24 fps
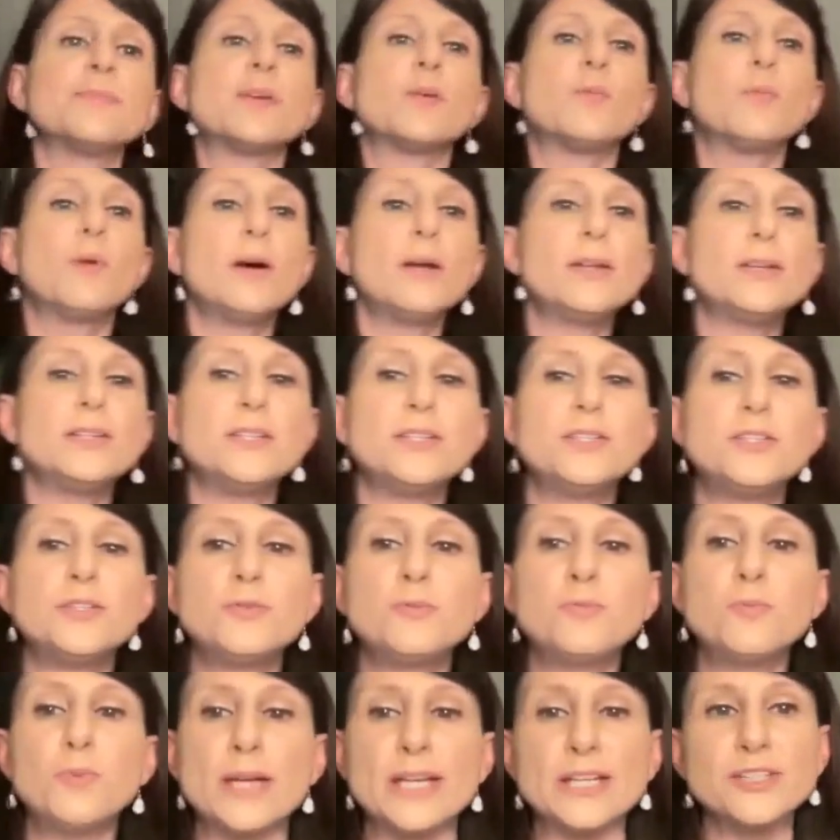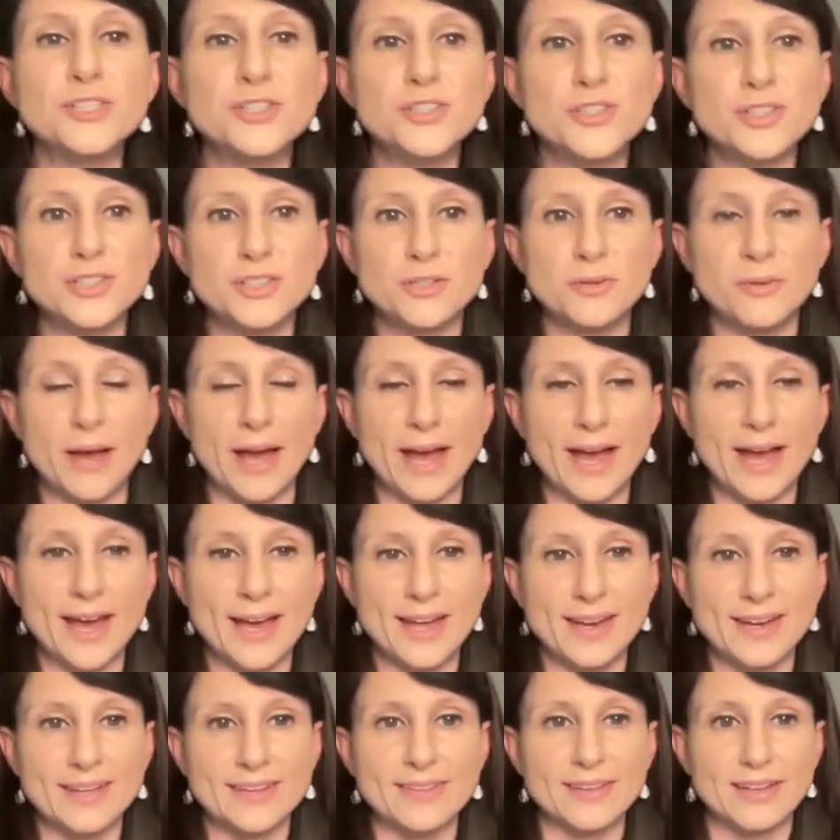What did you wish that you
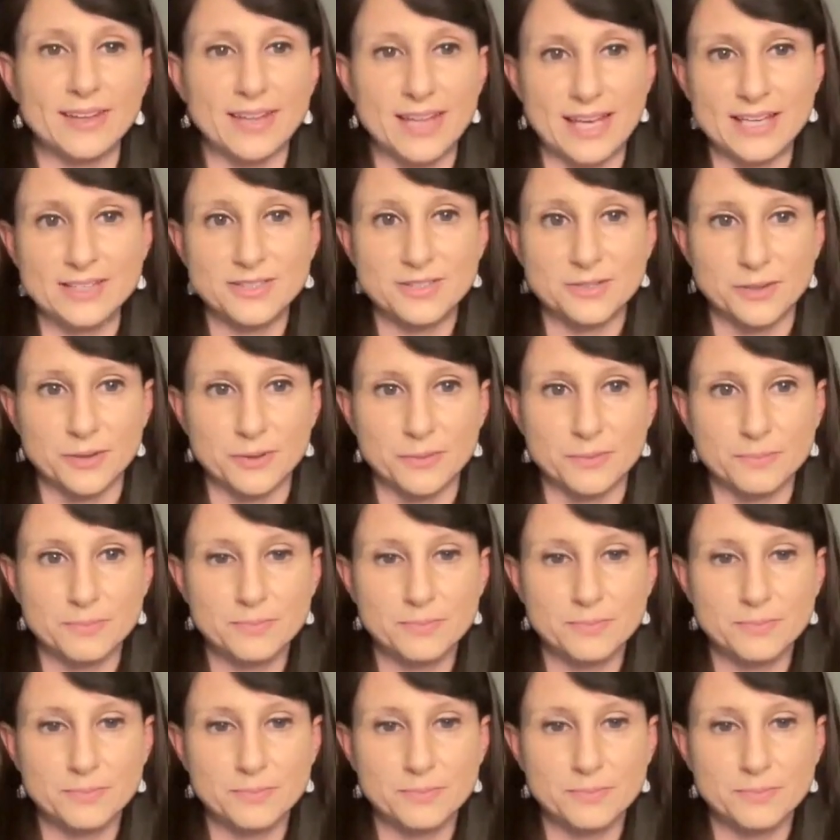had in the classroom?